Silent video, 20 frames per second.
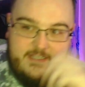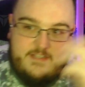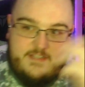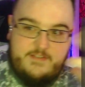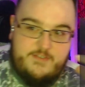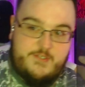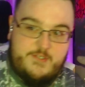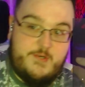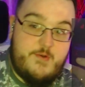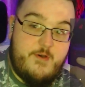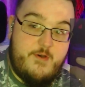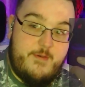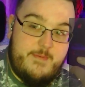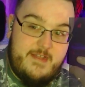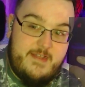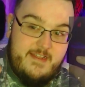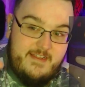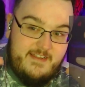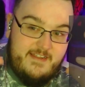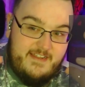
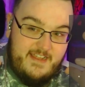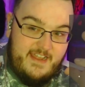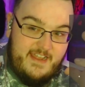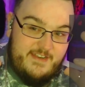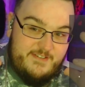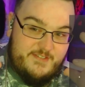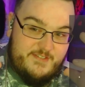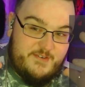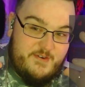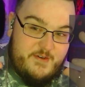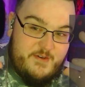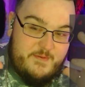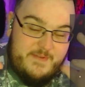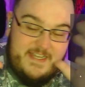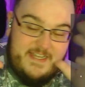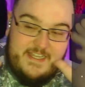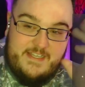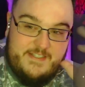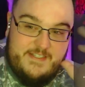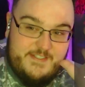Trauma and
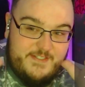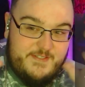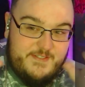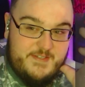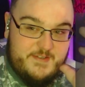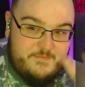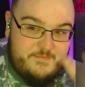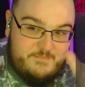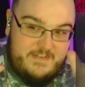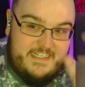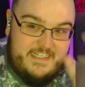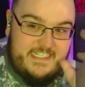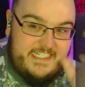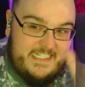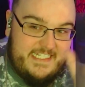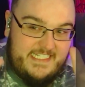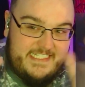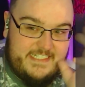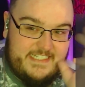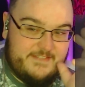trauma. Two
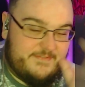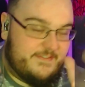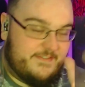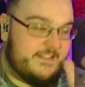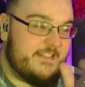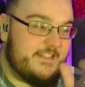completely different